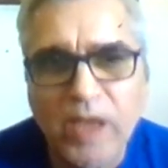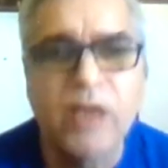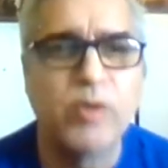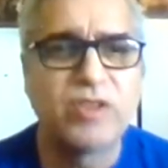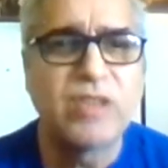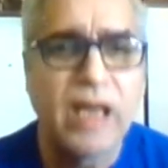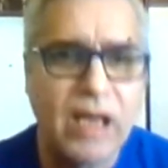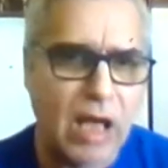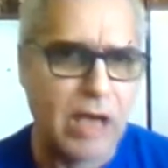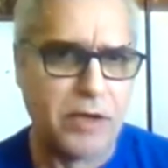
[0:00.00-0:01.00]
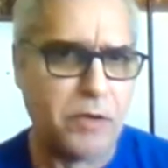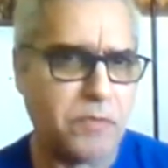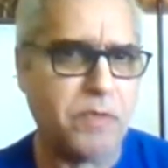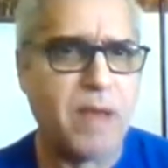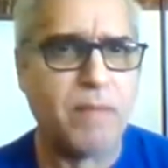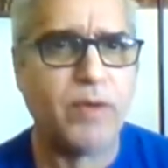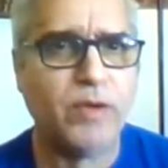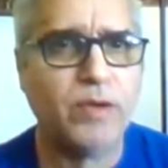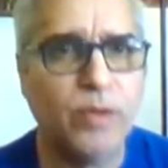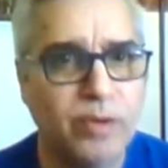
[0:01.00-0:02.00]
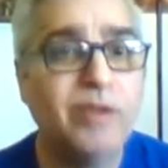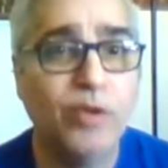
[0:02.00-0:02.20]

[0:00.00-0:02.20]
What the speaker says: He would say, I don't remember you.